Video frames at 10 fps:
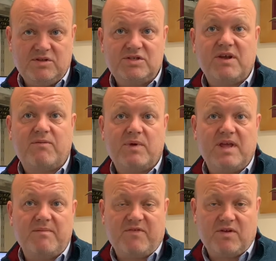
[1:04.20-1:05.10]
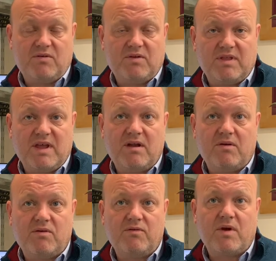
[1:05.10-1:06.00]
Check with them for their
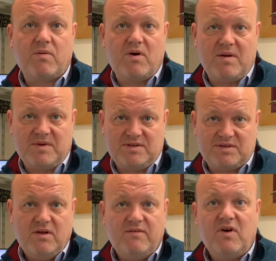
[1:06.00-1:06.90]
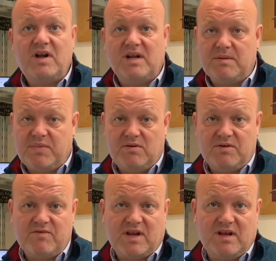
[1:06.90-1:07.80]
local requirements. Finally,
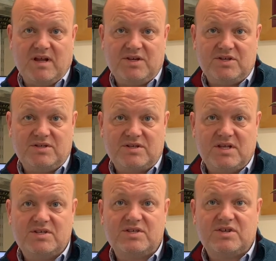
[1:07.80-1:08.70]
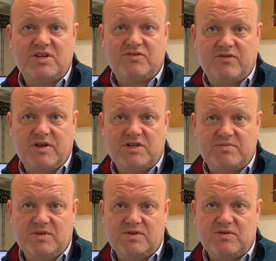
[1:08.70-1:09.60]
building regulations. These are statutory
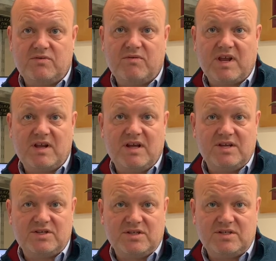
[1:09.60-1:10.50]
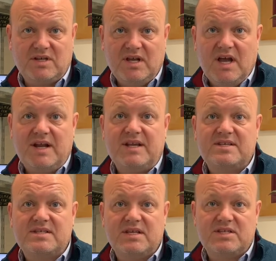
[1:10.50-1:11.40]
instruments or regulations, and they
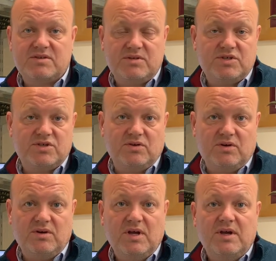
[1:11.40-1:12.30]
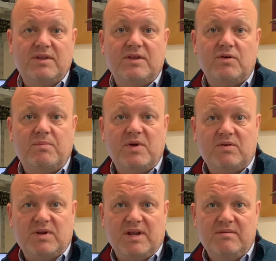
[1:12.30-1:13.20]
seek to ensure that your
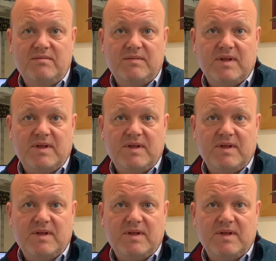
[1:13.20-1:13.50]
building